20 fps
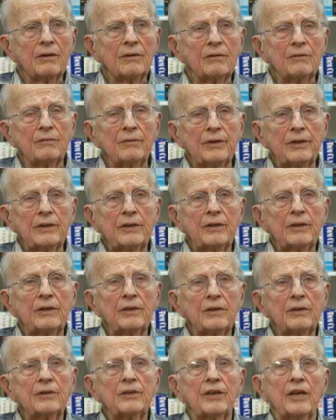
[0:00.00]
We
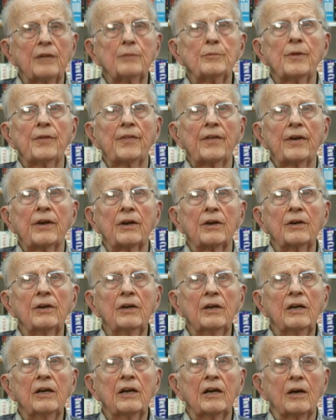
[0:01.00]
came to there
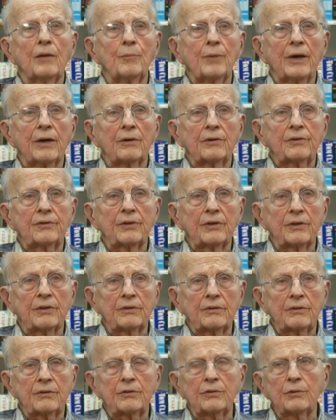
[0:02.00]
about
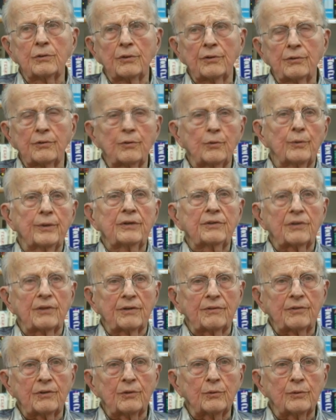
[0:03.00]
2 or 3 weeks
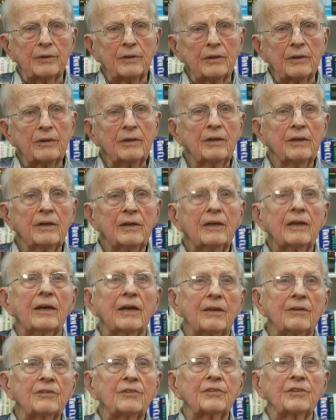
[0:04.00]
after we
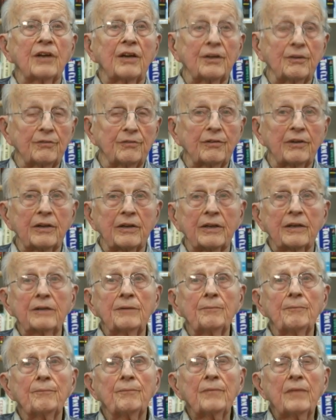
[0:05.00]
started fighting.